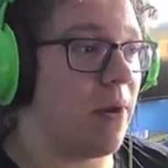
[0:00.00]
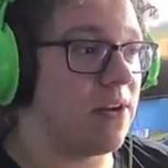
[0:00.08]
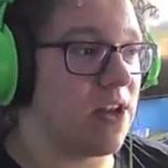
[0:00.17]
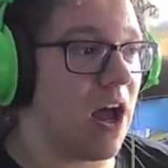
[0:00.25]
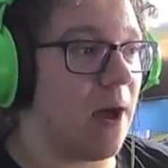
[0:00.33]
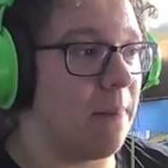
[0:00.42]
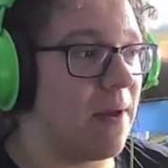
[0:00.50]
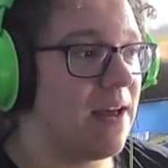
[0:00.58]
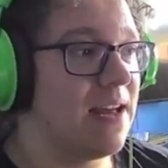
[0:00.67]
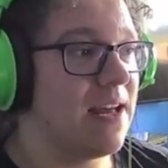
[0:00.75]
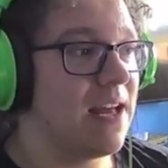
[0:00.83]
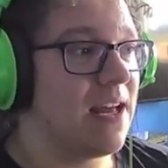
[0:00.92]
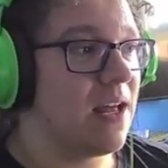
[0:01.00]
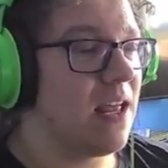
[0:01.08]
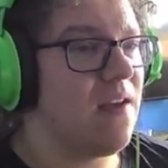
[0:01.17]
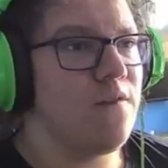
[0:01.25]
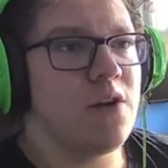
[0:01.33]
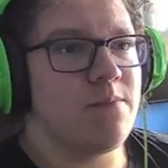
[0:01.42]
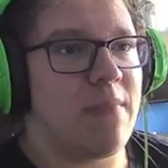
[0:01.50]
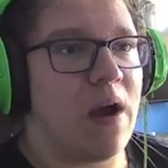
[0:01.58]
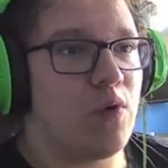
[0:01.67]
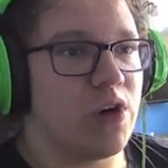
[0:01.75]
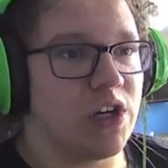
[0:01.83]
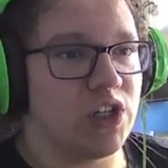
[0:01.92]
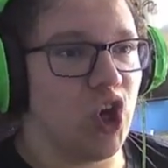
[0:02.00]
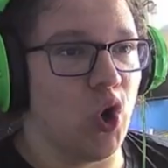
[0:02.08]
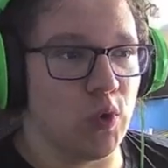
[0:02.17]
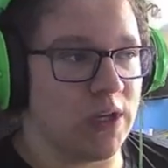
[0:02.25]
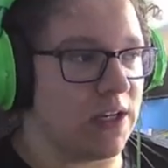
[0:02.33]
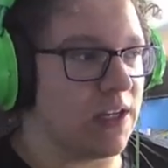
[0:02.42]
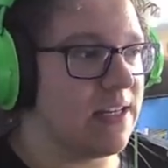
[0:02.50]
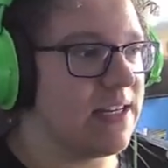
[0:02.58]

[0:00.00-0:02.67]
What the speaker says: on top. Even Mauer Totem.